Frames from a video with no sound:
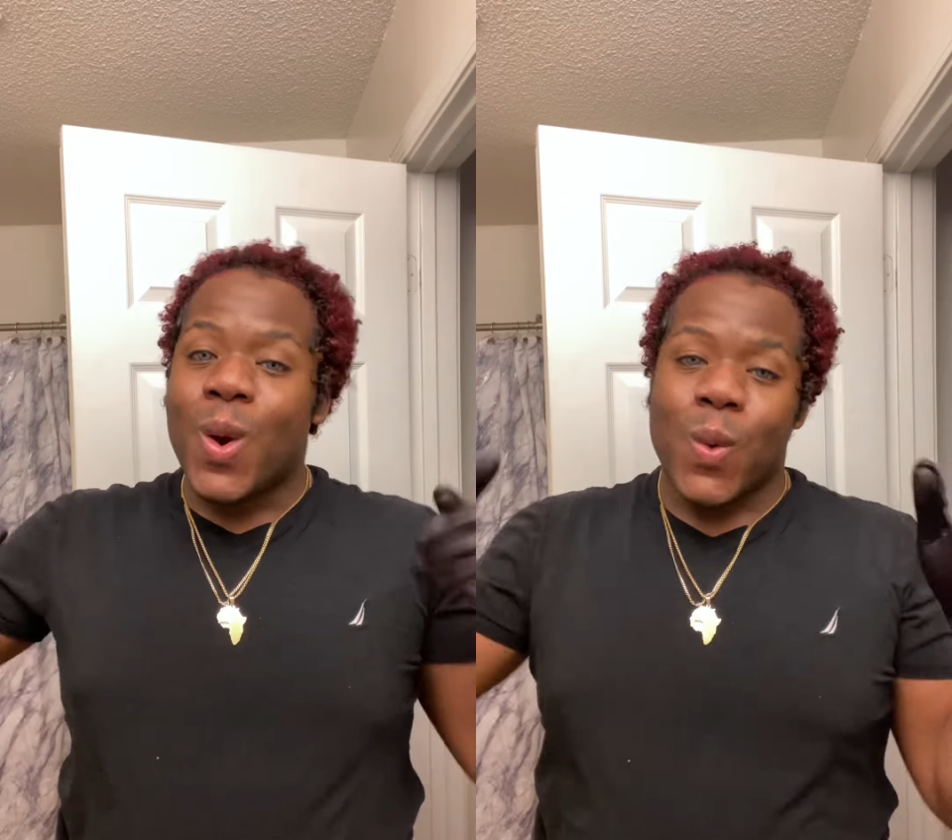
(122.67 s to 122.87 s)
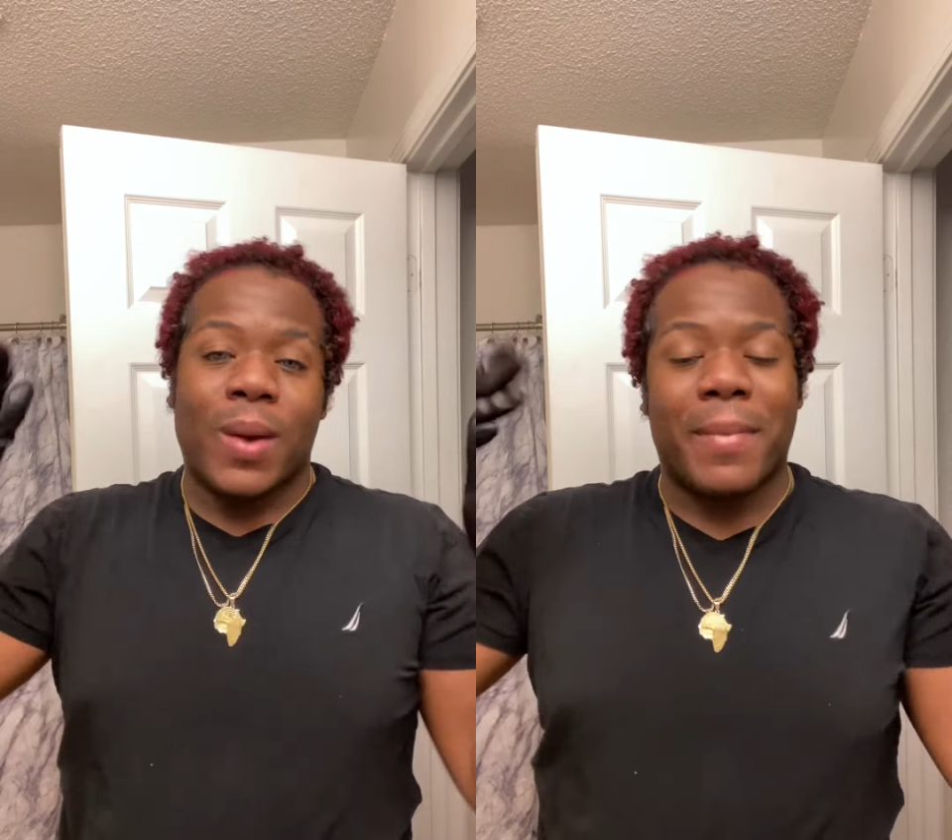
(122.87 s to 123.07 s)

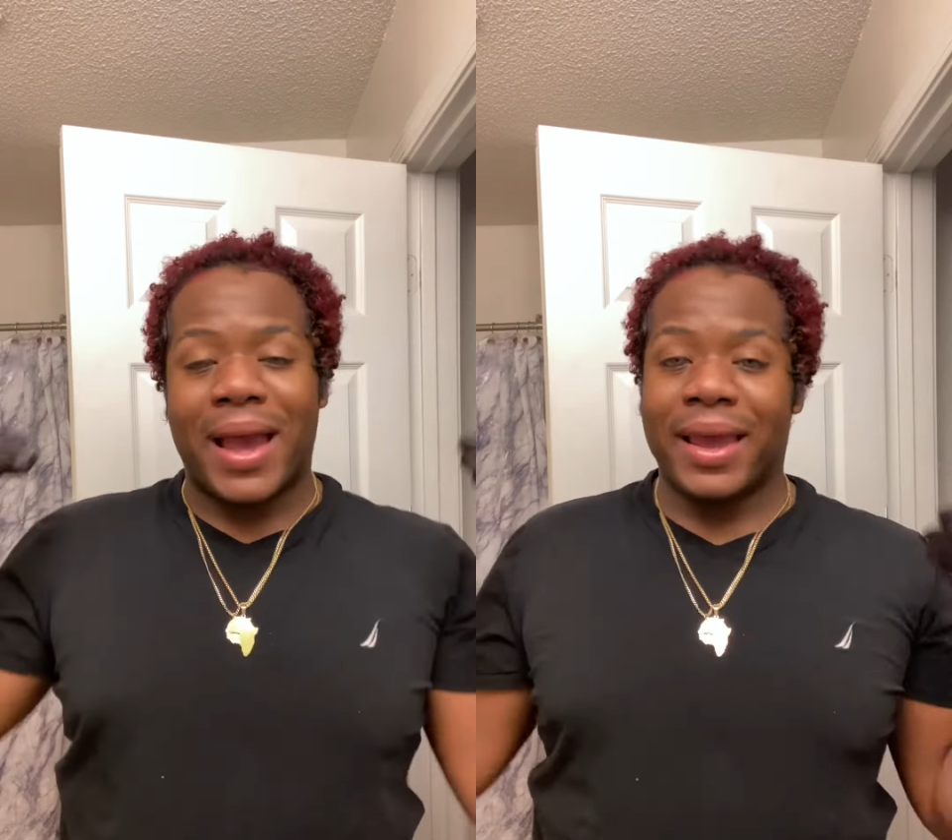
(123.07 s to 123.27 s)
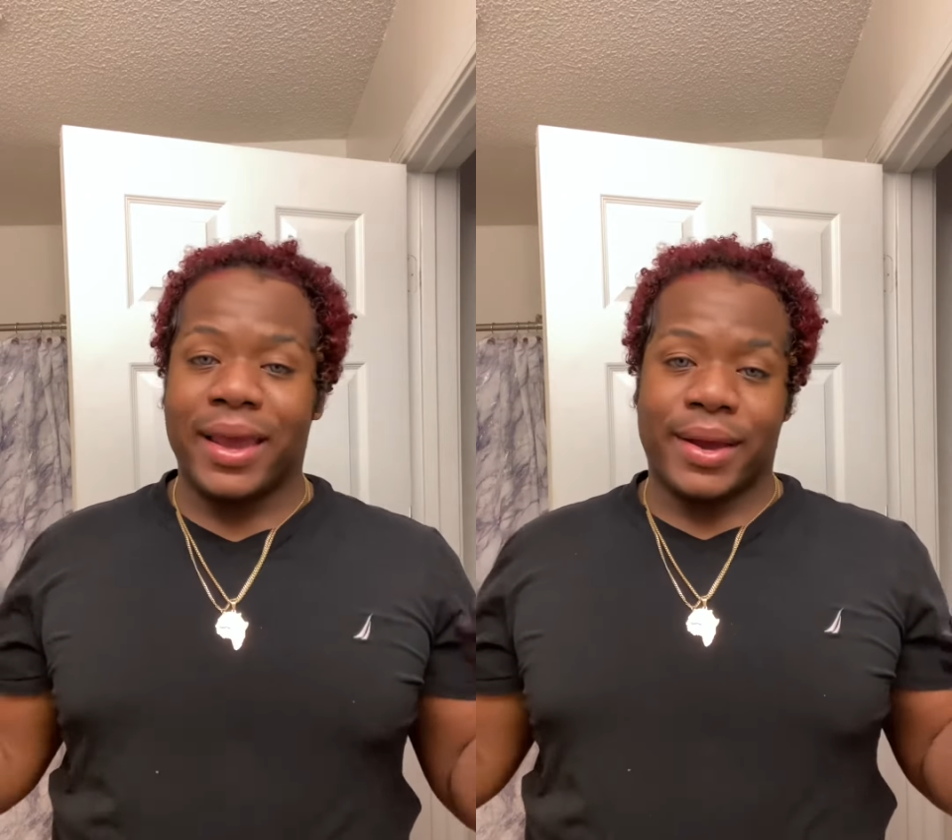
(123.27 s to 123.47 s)
with my
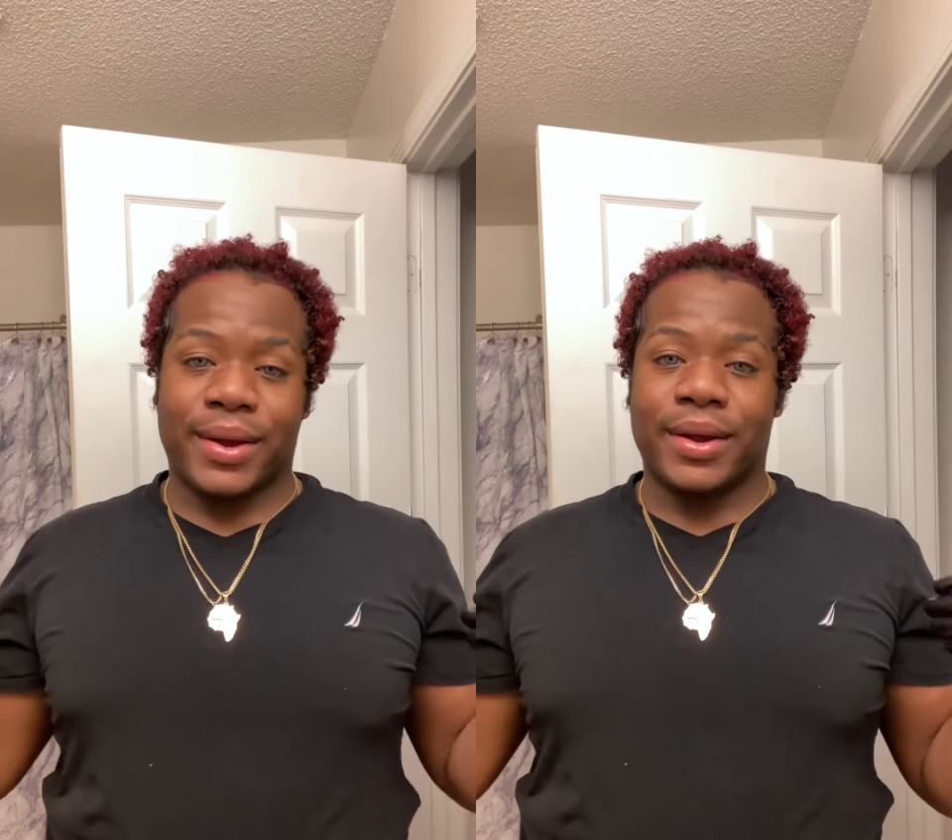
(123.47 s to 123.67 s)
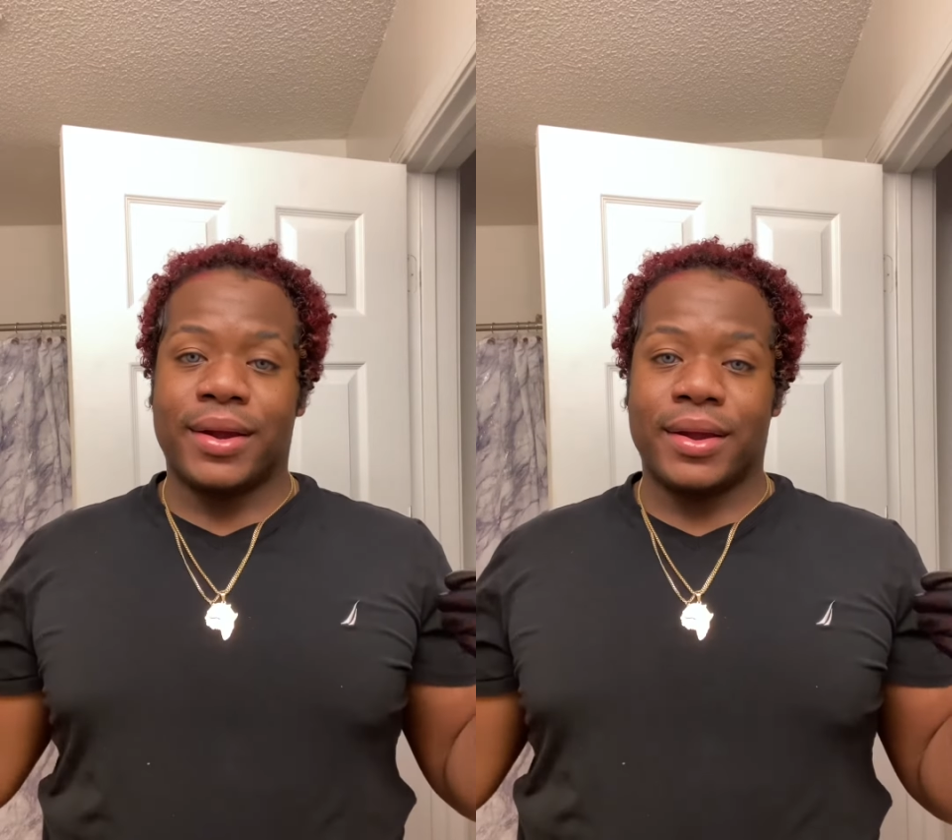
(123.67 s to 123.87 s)

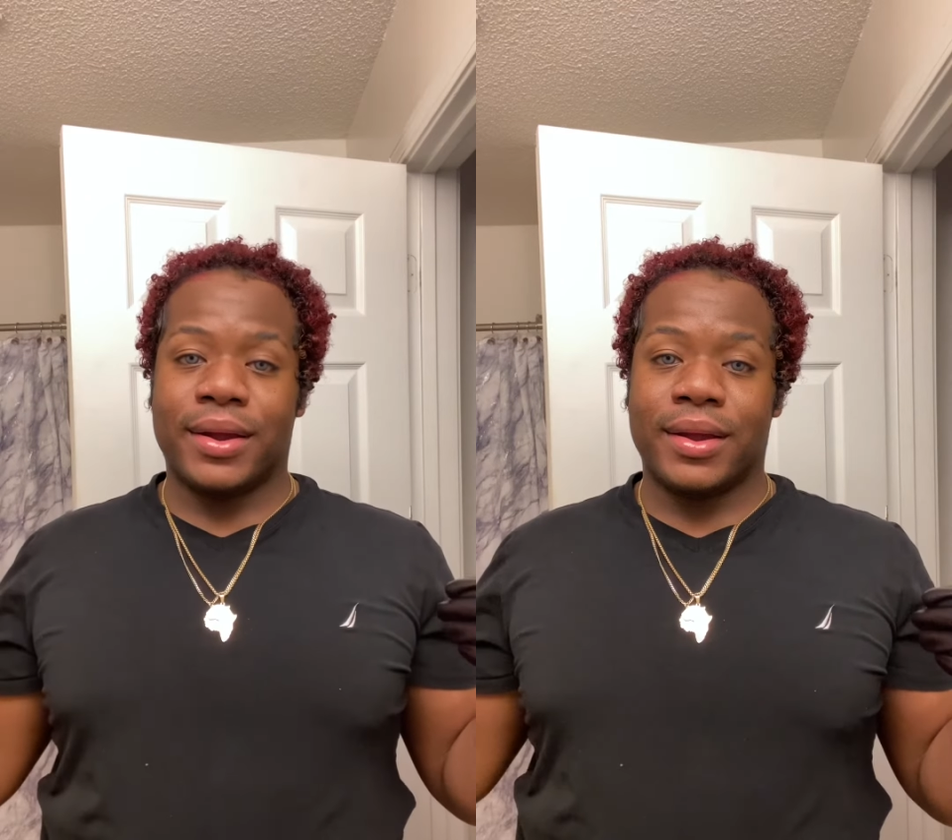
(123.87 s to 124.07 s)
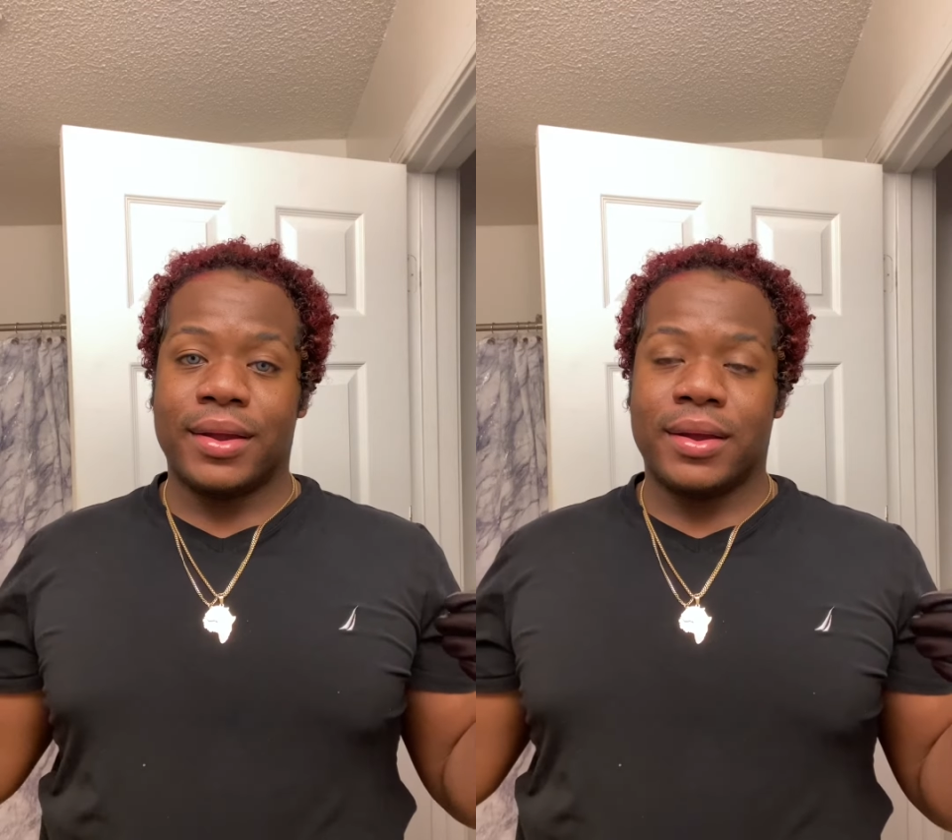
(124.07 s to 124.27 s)
hair
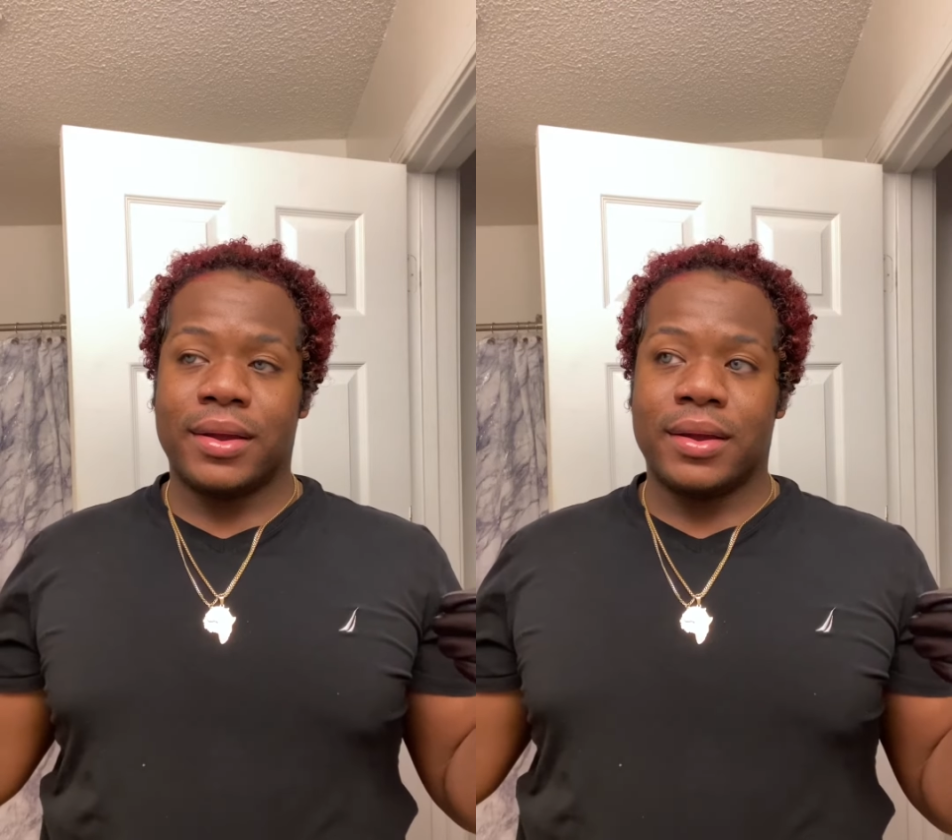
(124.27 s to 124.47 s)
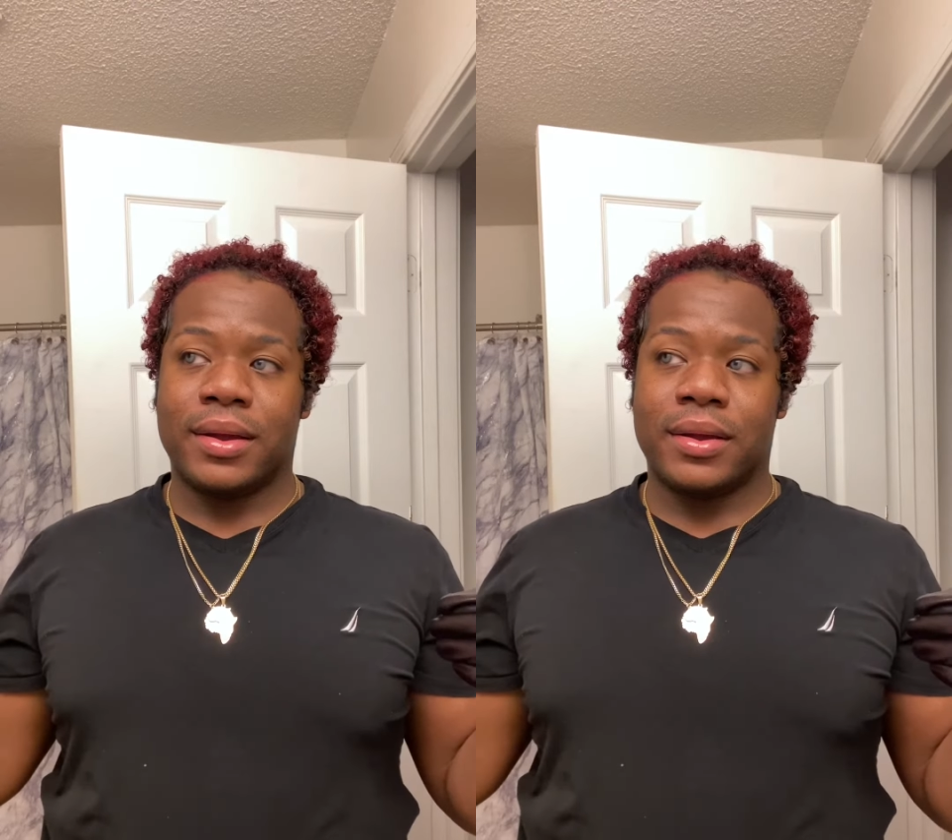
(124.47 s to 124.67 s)

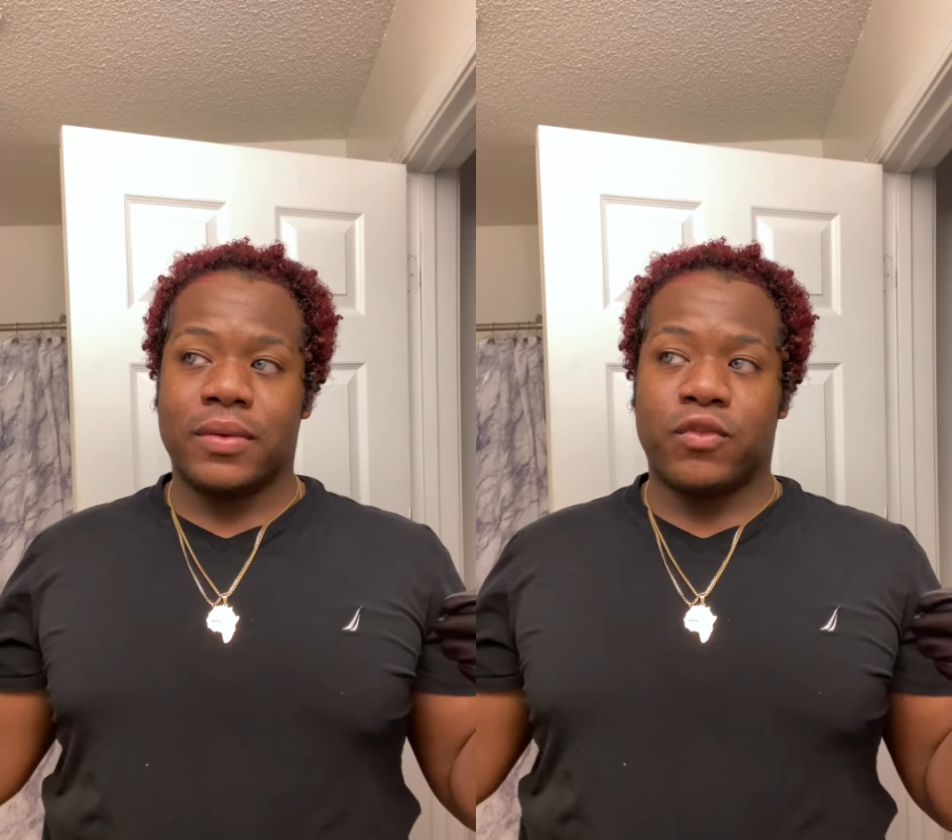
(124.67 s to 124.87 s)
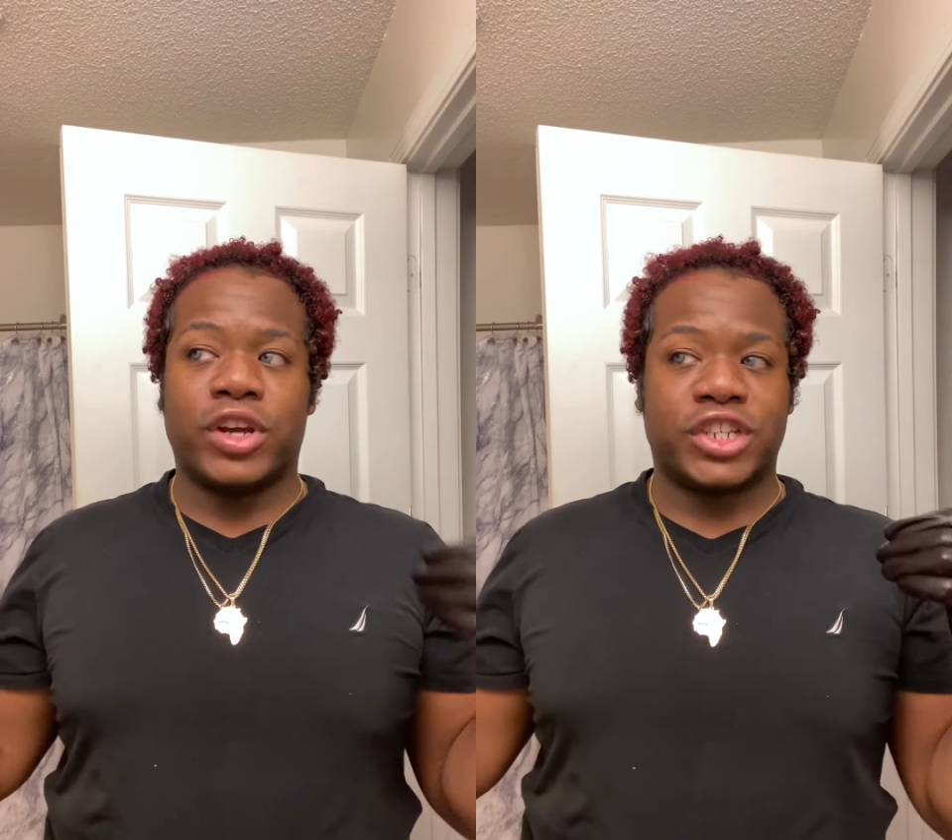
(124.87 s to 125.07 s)

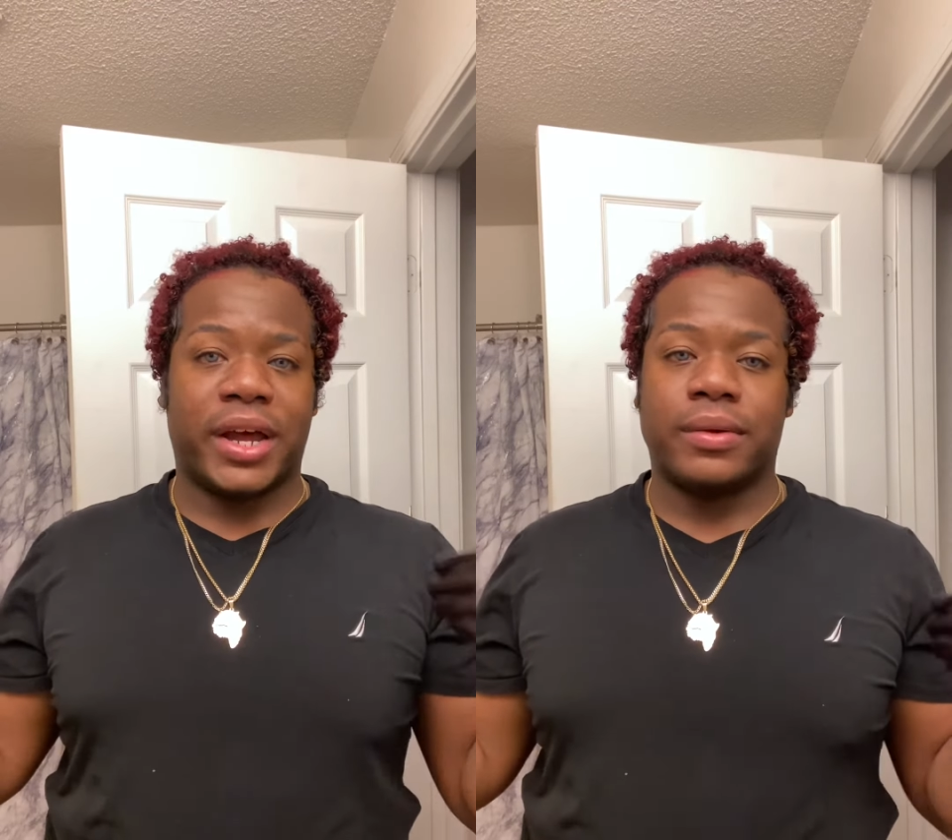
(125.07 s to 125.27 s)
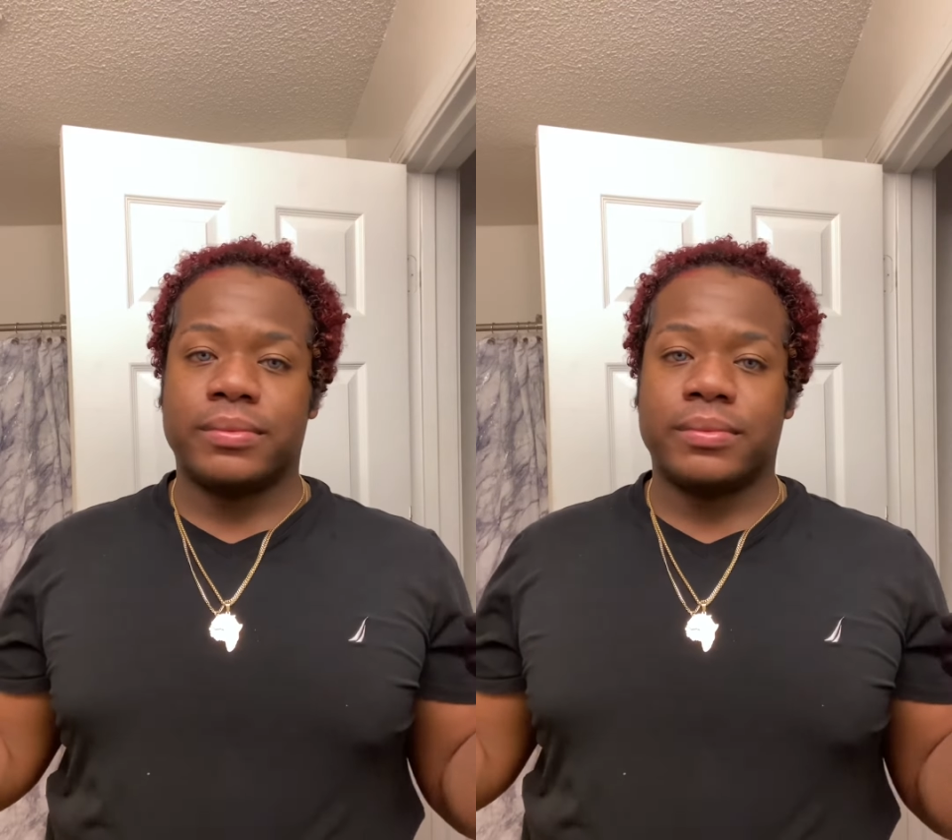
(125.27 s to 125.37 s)
fresh out.